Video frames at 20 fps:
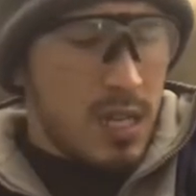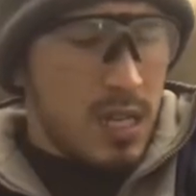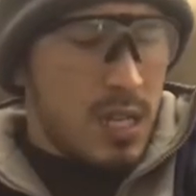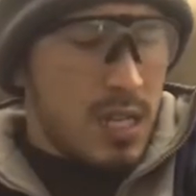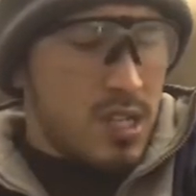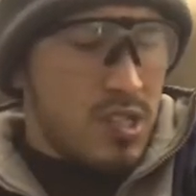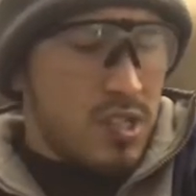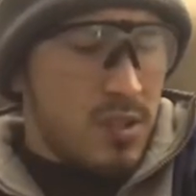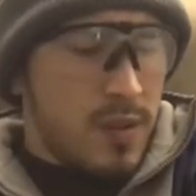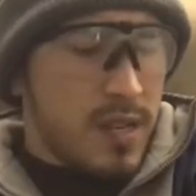
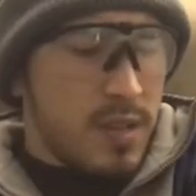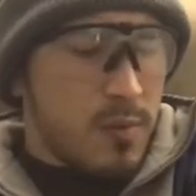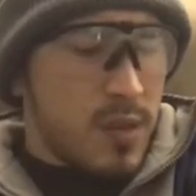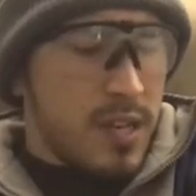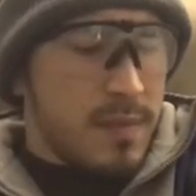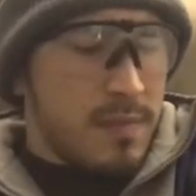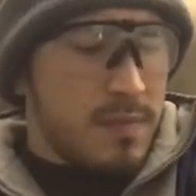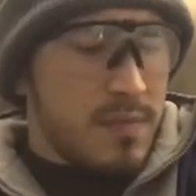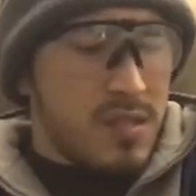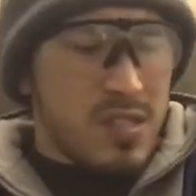So anyway,
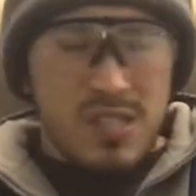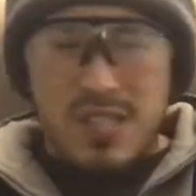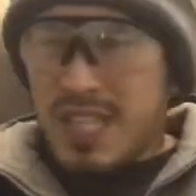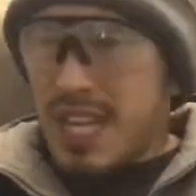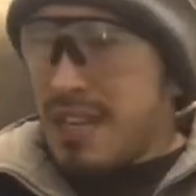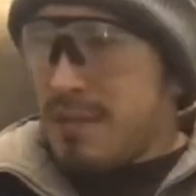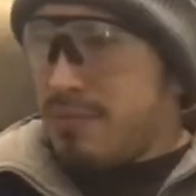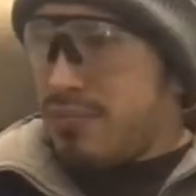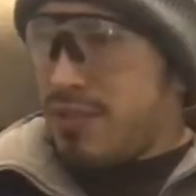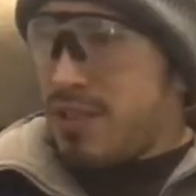
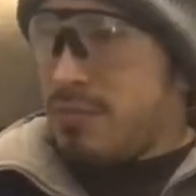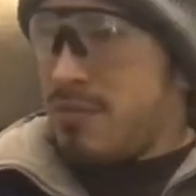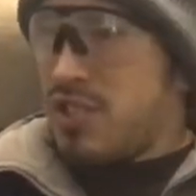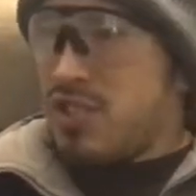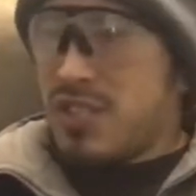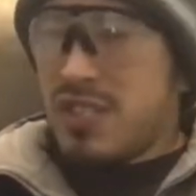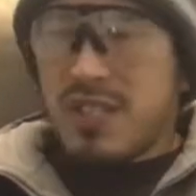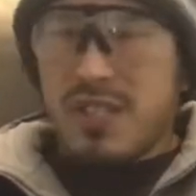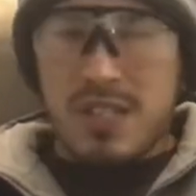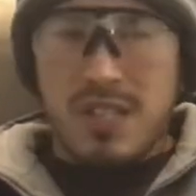same pretty much
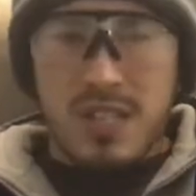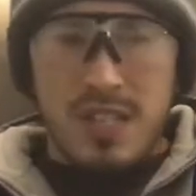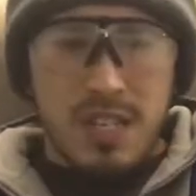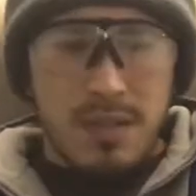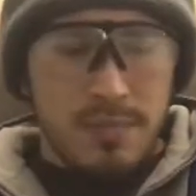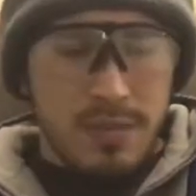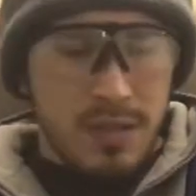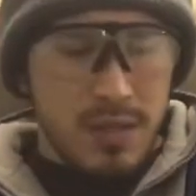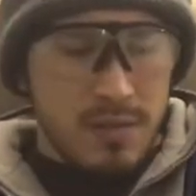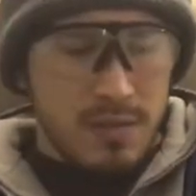as the
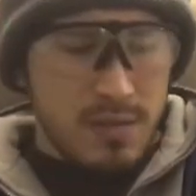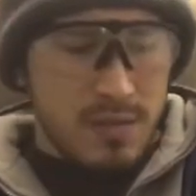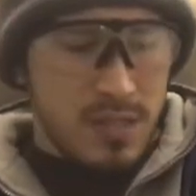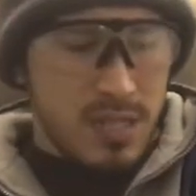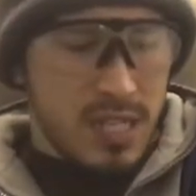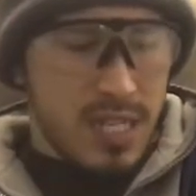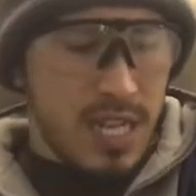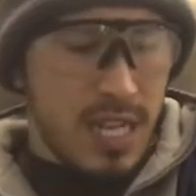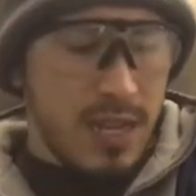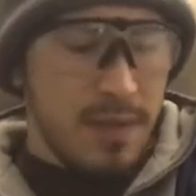sniper,
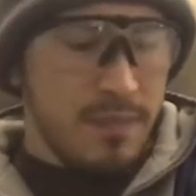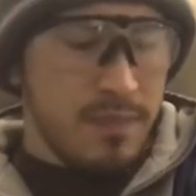okay?